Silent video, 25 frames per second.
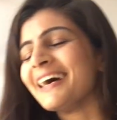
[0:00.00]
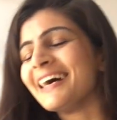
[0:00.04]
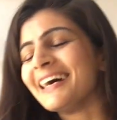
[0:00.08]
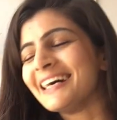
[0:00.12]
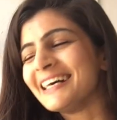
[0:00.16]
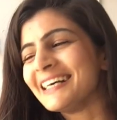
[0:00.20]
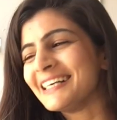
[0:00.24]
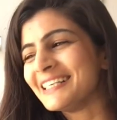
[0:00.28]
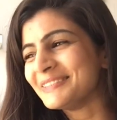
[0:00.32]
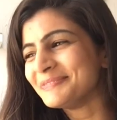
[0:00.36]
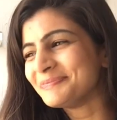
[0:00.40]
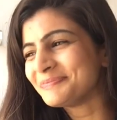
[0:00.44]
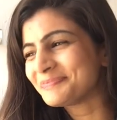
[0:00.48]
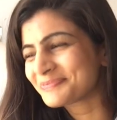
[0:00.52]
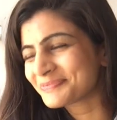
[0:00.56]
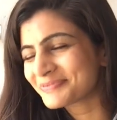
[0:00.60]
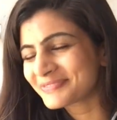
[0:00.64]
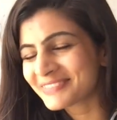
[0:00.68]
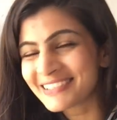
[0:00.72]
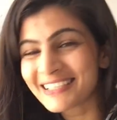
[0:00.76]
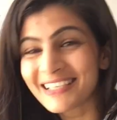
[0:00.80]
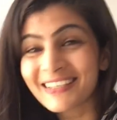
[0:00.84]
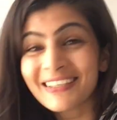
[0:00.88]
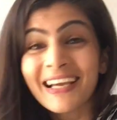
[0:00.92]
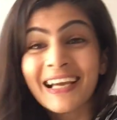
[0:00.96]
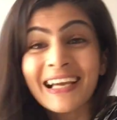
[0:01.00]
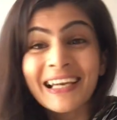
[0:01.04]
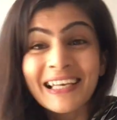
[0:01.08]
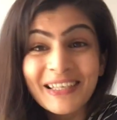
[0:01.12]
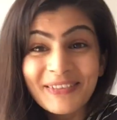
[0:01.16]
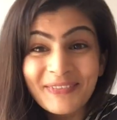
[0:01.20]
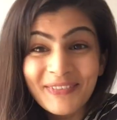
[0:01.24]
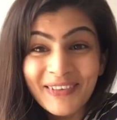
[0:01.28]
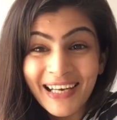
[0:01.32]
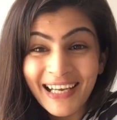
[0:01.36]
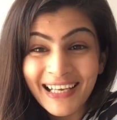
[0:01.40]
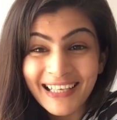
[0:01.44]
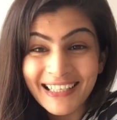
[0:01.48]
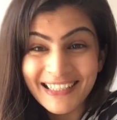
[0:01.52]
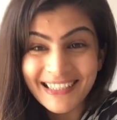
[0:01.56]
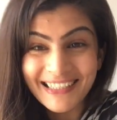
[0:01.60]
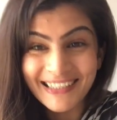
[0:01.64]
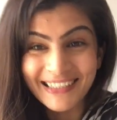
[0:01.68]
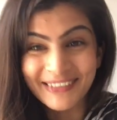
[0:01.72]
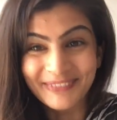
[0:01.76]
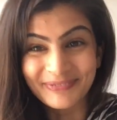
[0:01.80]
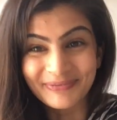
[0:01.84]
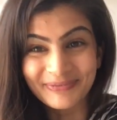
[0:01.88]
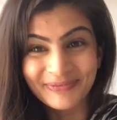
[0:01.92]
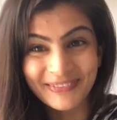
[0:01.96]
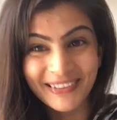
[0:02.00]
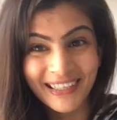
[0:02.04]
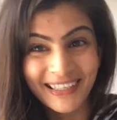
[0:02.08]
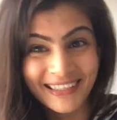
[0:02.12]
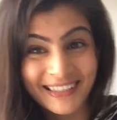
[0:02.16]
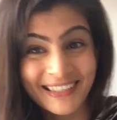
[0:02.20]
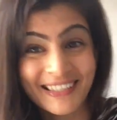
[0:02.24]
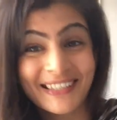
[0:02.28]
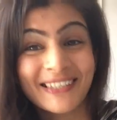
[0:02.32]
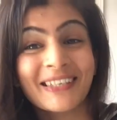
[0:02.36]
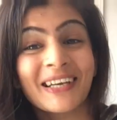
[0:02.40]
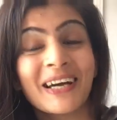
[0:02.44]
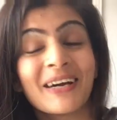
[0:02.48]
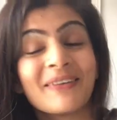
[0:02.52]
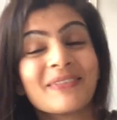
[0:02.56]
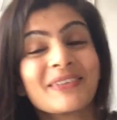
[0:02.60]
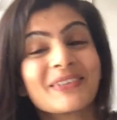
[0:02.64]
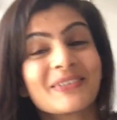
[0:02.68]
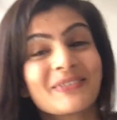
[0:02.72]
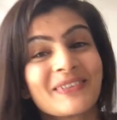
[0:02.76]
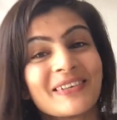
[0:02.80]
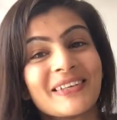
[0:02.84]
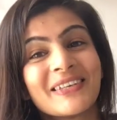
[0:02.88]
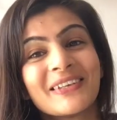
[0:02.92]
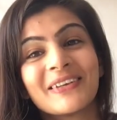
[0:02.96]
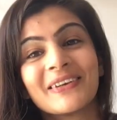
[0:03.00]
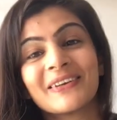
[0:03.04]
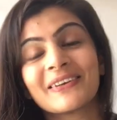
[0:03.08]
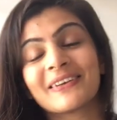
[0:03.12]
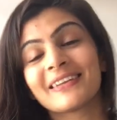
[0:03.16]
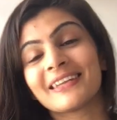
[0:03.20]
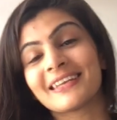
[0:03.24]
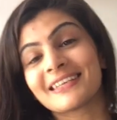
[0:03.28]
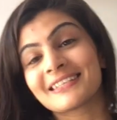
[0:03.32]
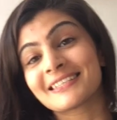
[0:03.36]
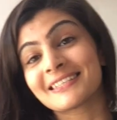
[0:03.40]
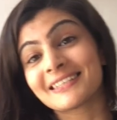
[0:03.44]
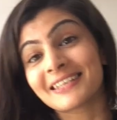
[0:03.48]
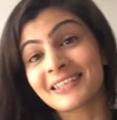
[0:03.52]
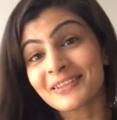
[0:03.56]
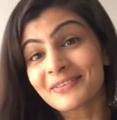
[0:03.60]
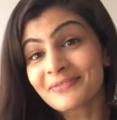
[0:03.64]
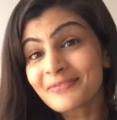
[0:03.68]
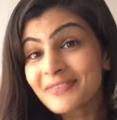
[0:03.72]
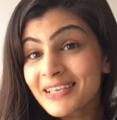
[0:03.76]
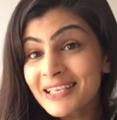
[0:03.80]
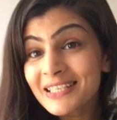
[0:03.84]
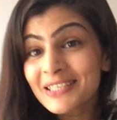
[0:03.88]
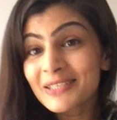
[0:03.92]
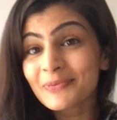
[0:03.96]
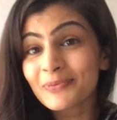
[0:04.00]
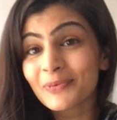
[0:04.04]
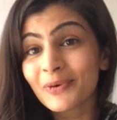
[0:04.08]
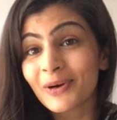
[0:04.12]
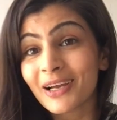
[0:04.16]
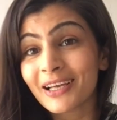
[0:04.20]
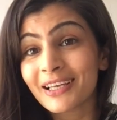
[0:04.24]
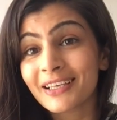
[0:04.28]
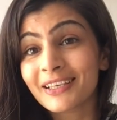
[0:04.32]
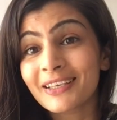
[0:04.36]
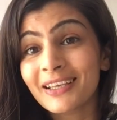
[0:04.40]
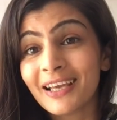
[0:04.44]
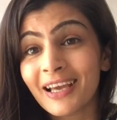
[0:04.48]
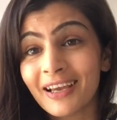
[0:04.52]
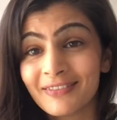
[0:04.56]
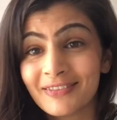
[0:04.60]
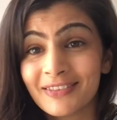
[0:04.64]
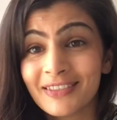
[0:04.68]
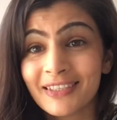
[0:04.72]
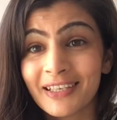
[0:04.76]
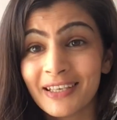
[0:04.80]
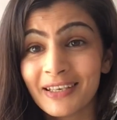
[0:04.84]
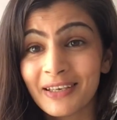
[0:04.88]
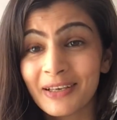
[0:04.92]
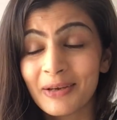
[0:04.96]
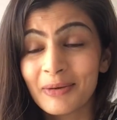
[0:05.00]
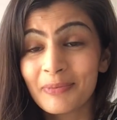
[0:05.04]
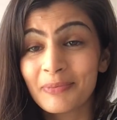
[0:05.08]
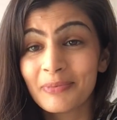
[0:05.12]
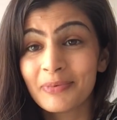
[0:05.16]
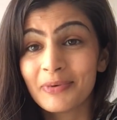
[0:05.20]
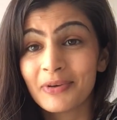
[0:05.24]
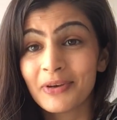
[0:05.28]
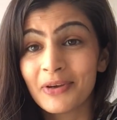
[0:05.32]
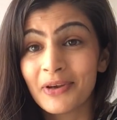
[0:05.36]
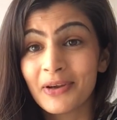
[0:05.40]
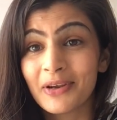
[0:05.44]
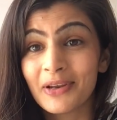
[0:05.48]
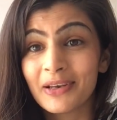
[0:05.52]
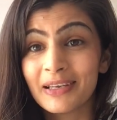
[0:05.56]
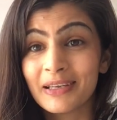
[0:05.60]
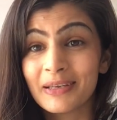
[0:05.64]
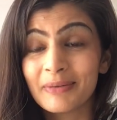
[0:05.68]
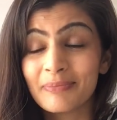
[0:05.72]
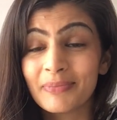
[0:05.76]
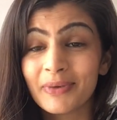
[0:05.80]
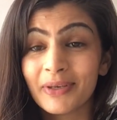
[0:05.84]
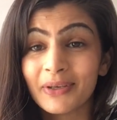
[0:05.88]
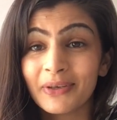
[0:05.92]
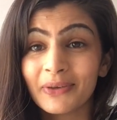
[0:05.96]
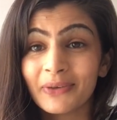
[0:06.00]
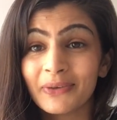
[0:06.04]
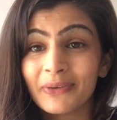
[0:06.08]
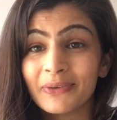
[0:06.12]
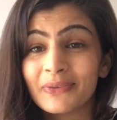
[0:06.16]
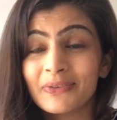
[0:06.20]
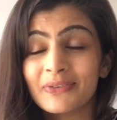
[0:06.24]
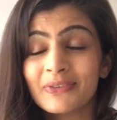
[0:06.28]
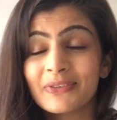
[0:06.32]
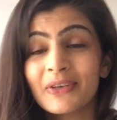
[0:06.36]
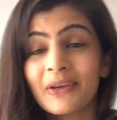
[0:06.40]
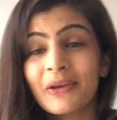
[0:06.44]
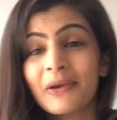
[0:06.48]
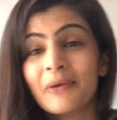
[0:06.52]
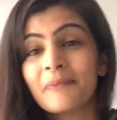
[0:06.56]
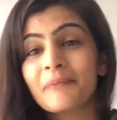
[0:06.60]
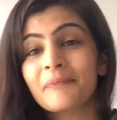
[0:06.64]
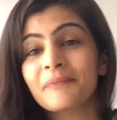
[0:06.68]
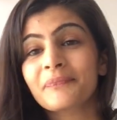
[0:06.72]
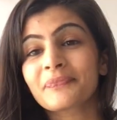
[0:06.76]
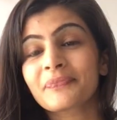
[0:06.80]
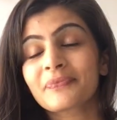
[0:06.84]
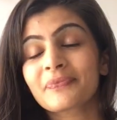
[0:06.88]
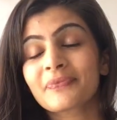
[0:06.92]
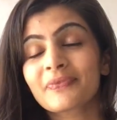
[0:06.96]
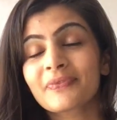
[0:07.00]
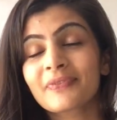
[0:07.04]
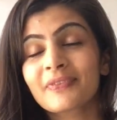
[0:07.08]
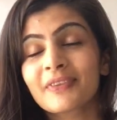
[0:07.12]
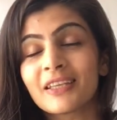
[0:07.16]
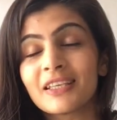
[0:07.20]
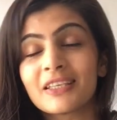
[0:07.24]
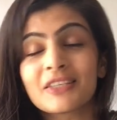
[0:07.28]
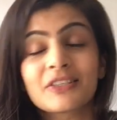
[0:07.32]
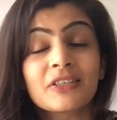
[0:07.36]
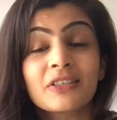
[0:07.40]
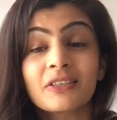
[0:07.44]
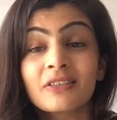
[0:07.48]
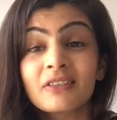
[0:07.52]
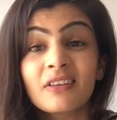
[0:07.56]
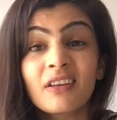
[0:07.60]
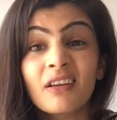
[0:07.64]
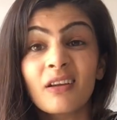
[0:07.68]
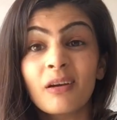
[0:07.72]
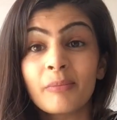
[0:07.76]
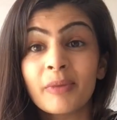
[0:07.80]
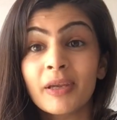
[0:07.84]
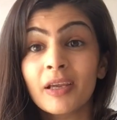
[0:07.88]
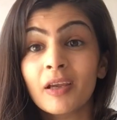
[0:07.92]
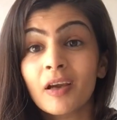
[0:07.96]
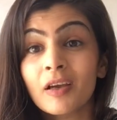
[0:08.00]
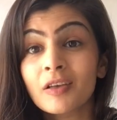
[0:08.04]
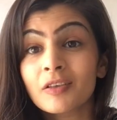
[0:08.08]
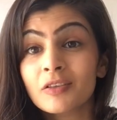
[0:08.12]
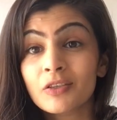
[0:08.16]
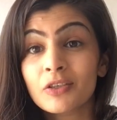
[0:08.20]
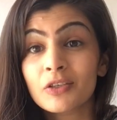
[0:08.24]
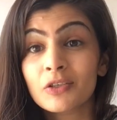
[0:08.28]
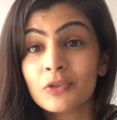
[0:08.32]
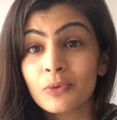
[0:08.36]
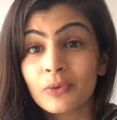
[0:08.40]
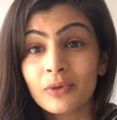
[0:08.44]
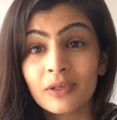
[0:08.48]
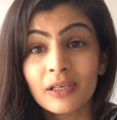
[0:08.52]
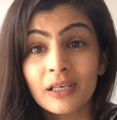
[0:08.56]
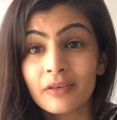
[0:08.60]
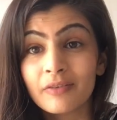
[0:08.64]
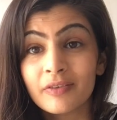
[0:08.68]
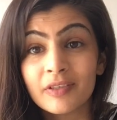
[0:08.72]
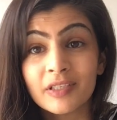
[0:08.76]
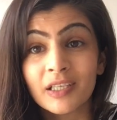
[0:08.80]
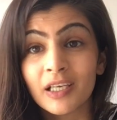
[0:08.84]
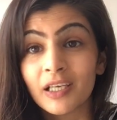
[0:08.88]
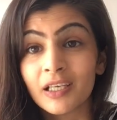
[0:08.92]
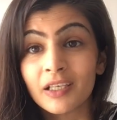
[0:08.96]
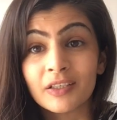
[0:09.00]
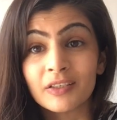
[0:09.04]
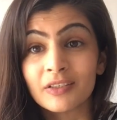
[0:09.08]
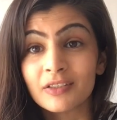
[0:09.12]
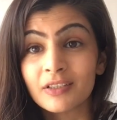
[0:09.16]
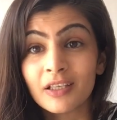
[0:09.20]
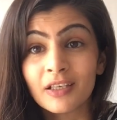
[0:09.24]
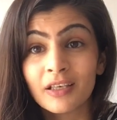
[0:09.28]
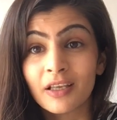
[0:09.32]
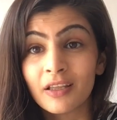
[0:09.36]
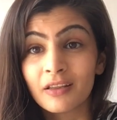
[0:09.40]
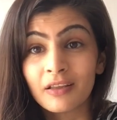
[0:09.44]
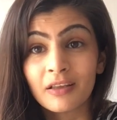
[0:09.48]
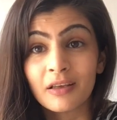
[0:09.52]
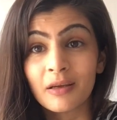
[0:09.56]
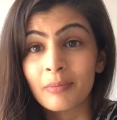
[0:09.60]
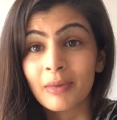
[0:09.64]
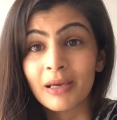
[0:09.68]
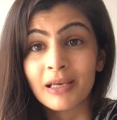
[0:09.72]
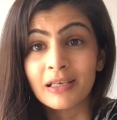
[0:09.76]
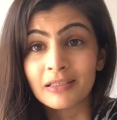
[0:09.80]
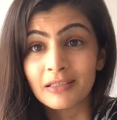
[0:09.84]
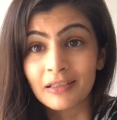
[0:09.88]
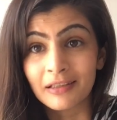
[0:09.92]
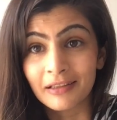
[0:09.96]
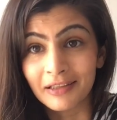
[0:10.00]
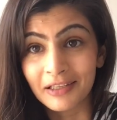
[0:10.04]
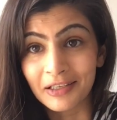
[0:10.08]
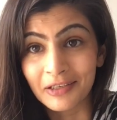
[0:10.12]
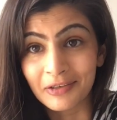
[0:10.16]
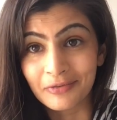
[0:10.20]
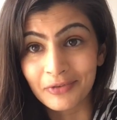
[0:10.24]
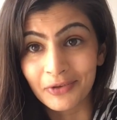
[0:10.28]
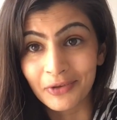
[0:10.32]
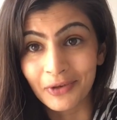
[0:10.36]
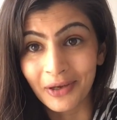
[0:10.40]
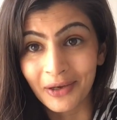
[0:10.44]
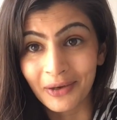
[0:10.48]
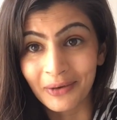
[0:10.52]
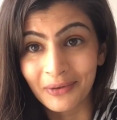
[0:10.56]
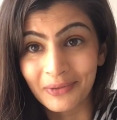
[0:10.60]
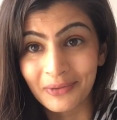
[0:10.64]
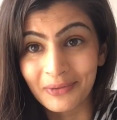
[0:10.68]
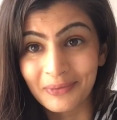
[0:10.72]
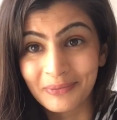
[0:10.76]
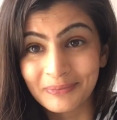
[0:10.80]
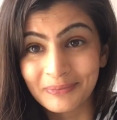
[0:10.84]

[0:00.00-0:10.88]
Um, so yeah, elimination at this time is really good and that's another reason why you have to get up early because um, it's just, I mean going to the toilet every day is another amazing thing for your health.